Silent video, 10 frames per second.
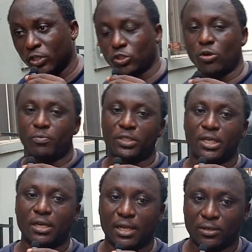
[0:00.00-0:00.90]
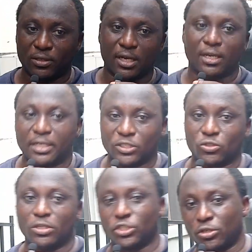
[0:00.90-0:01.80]
just completed another
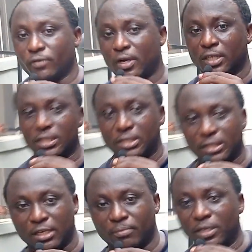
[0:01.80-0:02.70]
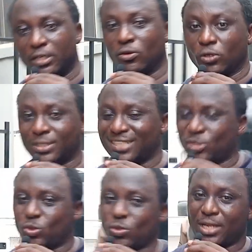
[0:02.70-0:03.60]
installation of our system in
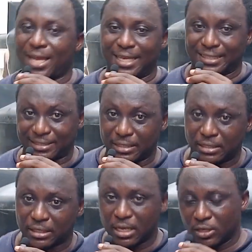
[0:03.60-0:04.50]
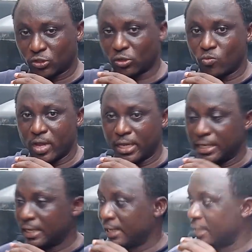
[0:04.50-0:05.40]
Ottasona Estate, somewhere
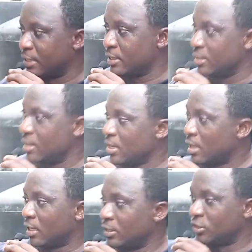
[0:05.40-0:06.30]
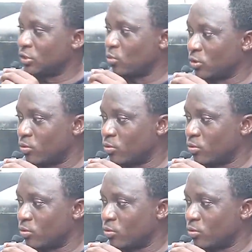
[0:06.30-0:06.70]
in Lekki. And this is what